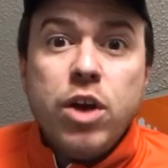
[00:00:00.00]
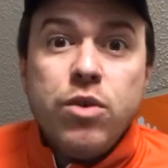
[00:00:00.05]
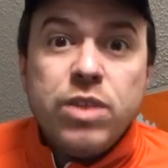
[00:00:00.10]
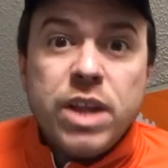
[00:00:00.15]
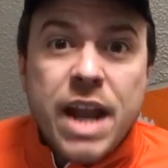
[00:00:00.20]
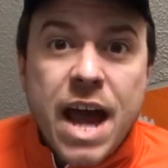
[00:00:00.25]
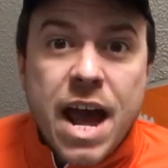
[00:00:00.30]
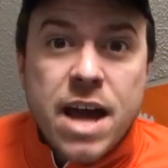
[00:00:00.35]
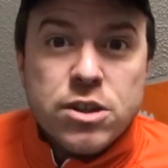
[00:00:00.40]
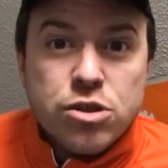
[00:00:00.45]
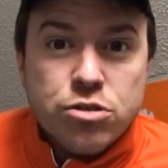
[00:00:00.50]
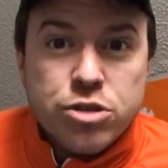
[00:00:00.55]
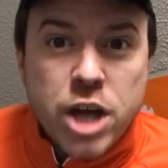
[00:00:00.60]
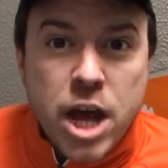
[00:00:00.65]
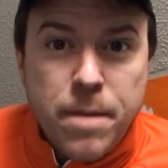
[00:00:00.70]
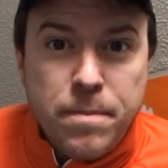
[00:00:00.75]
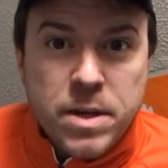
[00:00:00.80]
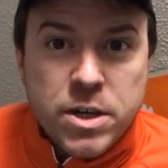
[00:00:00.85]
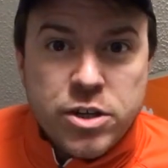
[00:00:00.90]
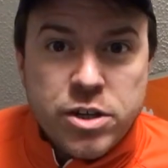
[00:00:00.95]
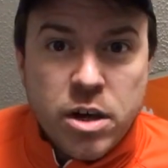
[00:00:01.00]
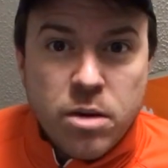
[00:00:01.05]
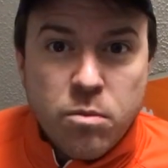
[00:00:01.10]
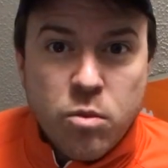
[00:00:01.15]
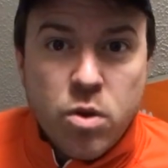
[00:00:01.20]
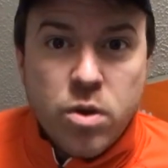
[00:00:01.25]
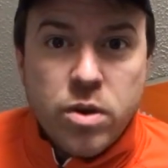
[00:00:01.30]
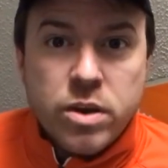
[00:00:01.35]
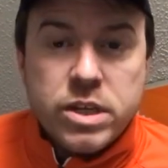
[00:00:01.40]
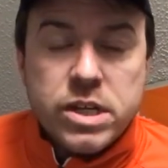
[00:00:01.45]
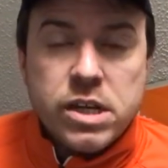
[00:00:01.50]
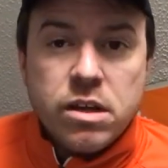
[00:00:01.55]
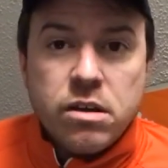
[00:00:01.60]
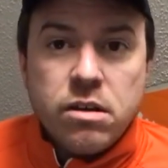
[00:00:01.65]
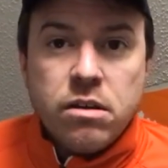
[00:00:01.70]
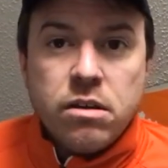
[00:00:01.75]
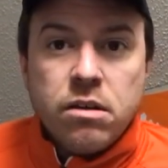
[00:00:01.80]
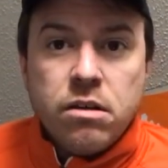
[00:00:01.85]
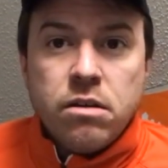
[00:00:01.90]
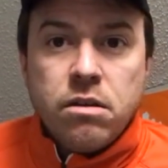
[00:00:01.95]
was. And you'd
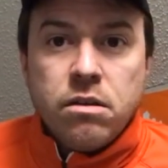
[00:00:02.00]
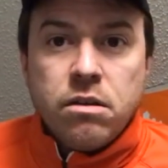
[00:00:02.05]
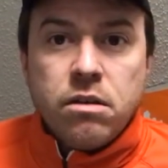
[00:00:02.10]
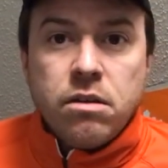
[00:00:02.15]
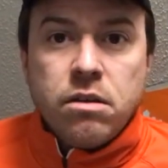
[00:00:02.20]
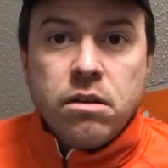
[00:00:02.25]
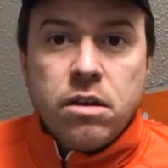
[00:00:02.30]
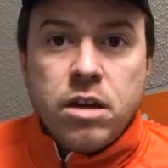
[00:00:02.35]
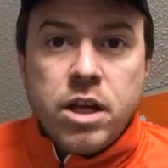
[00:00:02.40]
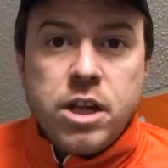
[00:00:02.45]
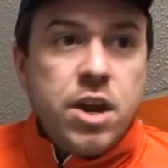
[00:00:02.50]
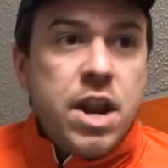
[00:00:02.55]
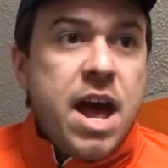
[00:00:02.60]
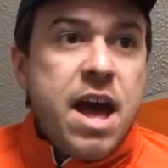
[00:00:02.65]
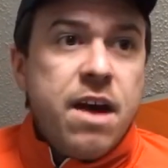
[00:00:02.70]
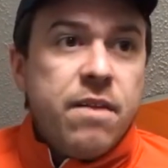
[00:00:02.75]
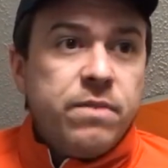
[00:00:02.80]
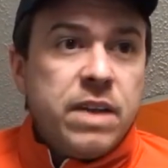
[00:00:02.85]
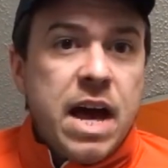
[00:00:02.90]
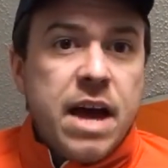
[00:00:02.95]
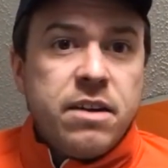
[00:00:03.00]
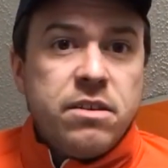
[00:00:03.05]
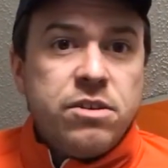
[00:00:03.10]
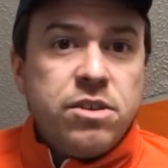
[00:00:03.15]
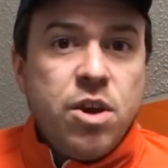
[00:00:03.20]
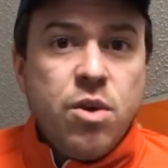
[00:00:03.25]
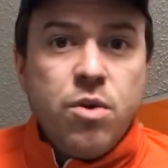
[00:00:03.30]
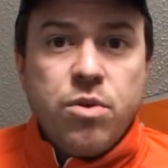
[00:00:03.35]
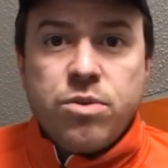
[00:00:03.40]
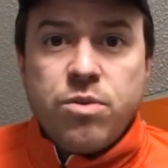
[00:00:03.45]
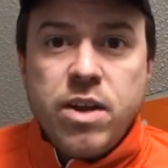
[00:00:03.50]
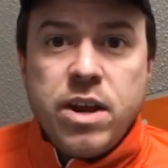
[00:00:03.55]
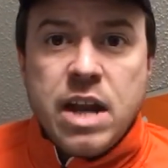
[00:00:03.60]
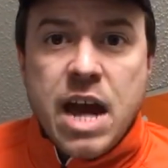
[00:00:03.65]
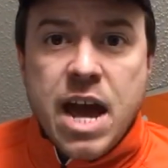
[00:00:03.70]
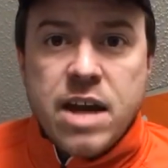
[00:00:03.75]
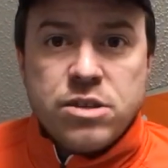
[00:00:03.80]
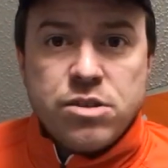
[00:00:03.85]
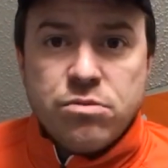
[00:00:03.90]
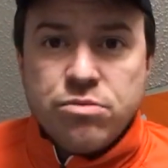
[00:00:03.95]
have like 2 or 3 national champions.
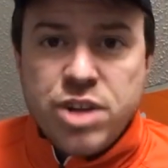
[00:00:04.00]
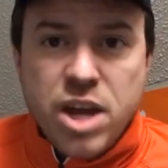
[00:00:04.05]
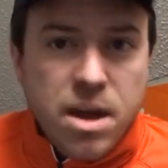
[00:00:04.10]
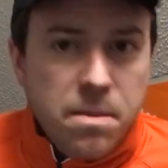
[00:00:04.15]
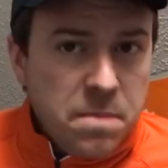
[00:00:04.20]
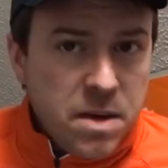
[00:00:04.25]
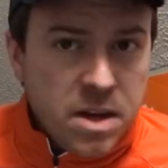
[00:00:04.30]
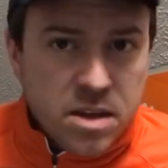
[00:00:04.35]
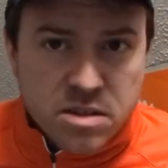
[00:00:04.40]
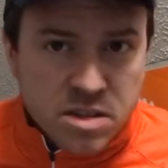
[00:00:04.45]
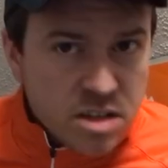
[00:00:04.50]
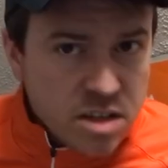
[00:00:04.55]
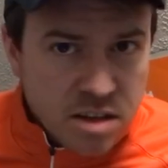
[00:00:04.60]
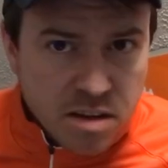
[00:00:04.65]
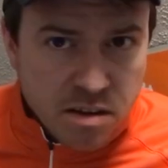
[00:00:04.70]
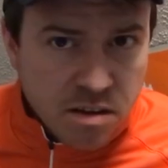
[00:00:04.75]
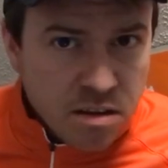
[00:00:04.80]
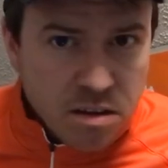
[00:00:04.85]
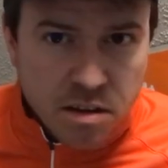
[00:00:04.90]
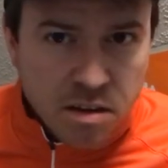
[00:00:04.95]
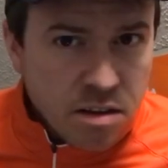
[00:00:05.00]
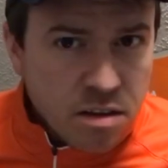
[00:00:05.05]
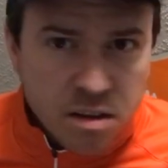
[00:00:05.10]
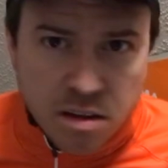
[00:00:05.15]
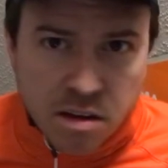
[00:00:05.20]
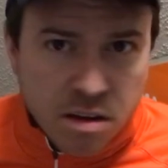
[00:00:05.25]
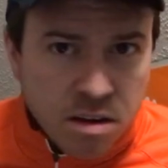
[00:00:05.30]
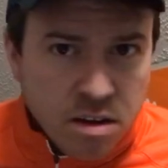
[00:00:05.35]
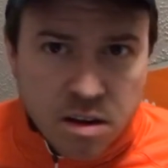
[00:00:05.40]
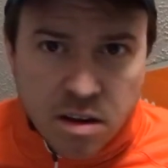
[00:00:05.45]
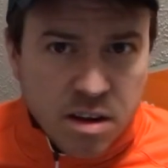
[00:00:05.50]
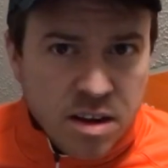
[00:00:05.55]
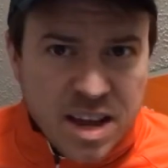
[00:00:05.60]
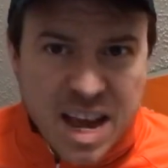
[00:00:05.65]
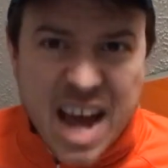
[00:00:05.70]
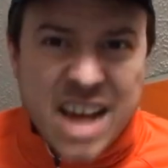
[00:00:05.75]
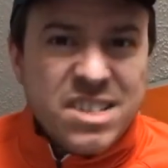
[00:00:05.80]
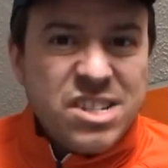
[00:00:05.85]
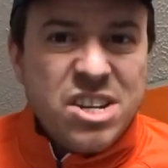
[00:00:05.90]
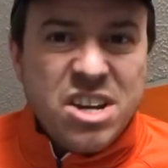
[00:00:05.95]
That's dumb.
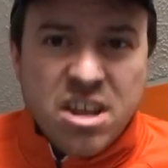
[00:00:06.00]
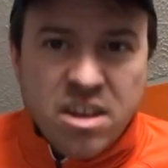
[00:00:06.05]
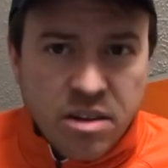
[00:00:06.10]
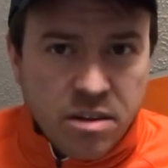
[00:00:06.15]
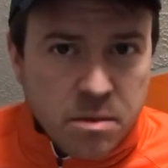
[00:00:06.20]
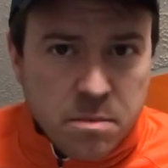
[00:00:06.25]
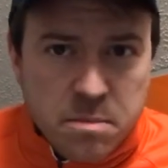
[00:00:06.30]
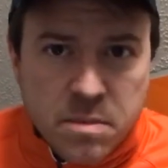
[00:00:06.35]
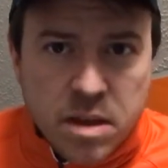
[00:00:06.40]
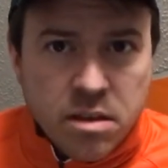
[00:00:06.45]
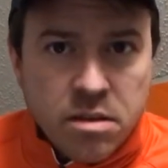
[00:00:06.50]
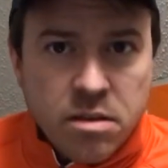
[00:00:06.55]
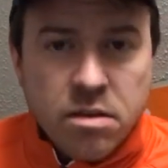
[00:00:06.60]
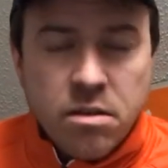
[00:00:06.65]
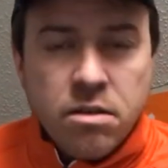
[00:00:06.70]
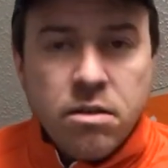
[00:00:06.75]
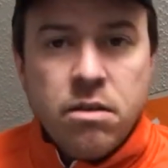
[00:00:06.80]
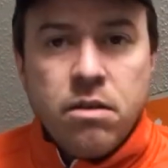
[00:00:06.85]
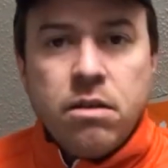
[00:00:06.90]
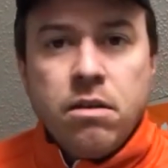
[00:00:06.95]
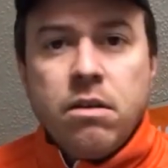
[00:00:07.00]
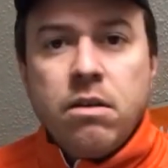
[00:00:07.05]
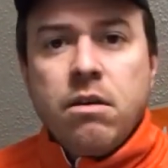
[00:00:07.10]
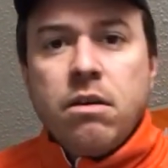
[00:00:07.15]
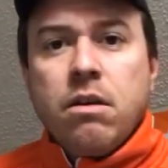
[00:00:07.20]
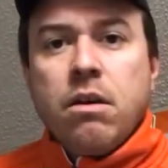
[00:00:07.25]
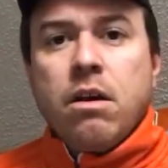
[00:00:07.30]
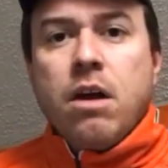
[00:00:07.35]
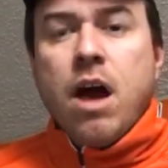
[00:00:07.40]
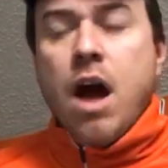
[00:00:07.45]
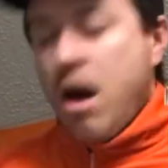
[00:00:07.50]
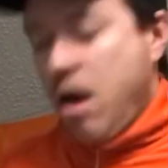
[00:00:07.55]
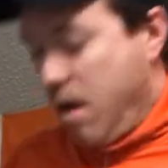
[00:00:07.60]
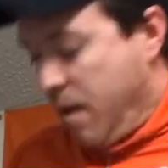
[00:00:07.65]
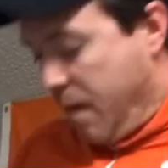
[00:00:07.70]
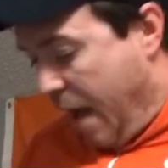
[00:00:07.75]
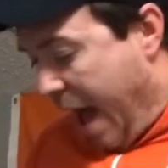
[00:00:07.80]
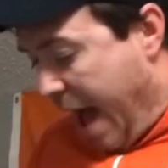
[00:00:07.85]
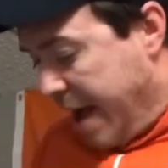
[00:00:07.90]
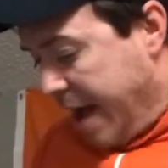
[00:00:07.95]
I tell you, here's what's
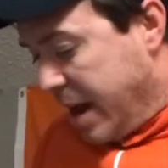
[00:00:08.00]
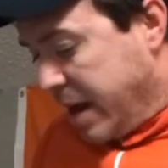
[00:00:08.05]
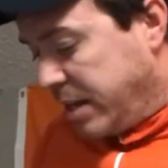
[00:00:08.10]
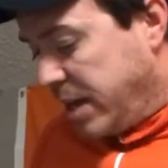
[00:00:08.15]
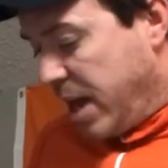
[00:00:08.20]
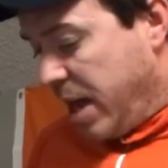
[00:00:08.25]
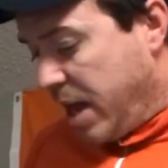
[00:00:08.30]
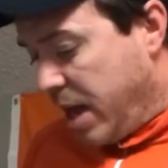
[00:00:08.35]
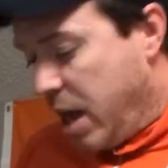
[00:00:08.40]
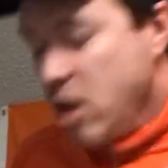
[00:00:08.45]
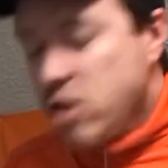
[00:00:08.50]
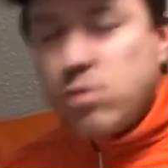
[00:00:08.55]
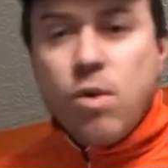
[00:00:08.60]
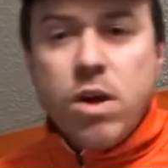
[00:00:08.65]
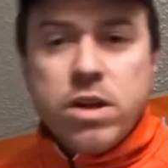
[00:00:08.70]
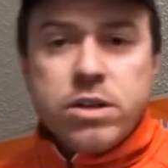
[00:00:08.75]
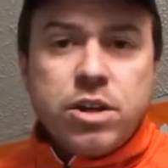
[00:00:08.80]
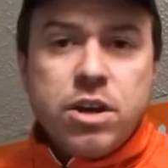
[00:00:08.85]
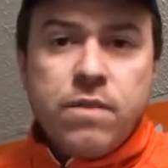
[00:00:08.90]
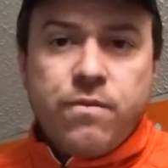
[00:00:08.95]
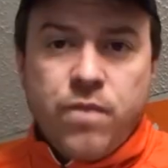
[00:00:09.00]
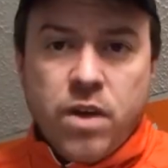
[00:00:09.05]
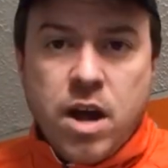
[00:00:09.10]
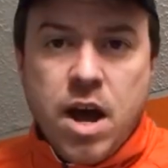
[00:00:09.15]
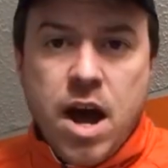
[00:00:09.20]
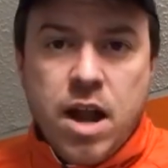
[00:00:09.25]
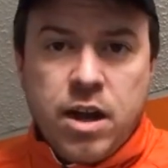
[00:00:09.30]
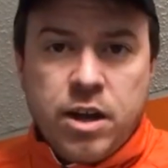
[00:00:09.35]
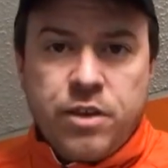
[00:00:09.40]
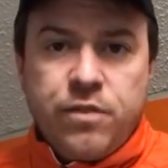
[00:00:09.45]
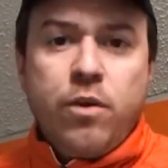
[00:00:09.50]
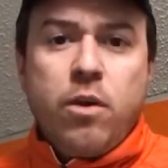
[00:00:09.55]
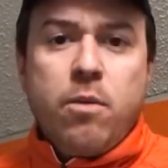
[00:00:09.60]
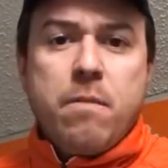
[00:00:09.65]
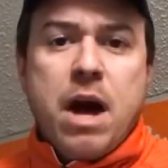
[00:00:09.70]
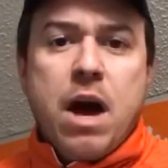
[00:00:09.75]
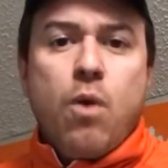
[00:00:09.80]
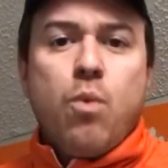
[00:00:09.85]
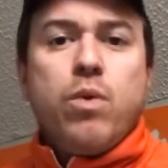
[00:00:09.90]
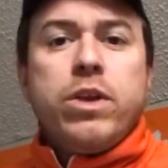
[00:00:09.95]
good for college football. When the two best
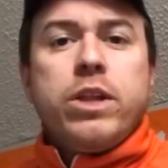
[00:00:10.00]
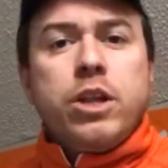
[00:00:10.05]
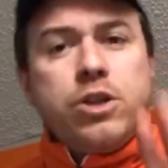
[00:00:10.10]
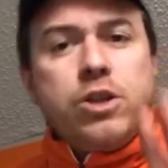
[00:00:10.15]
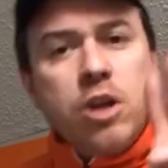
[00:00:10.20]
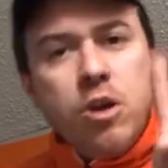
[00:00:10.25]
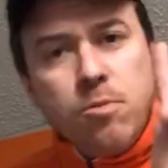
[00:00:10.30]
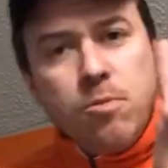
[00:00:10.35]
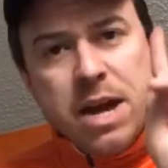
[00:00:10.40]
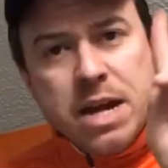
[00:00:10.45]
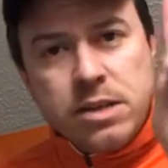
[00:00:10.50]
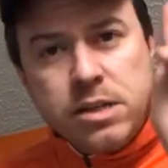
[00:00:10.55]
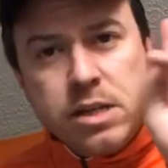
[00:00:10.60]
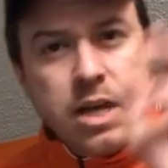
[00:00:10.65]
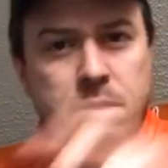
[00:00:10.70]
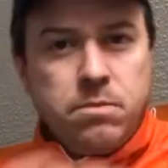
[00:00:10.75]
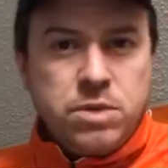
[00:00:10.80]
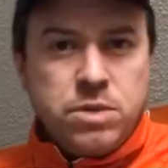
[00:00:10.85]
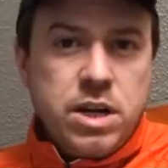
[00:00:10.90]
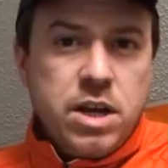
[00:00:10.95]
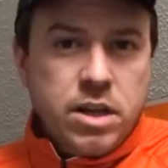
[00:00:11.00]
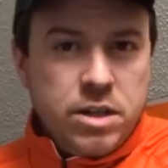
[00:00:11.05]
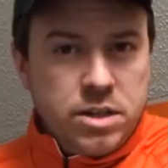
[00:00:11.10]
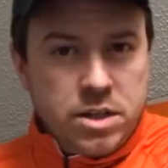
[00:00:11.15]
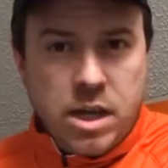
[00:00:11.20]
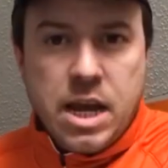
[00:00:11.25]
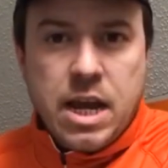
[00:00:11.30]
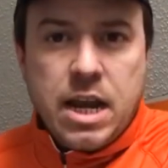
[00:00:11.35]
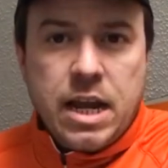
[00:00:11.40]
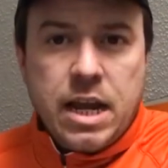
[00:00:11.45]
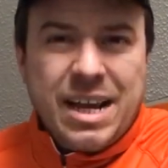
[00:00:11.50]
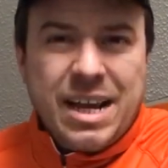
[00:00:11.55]
teams does get in. And they did.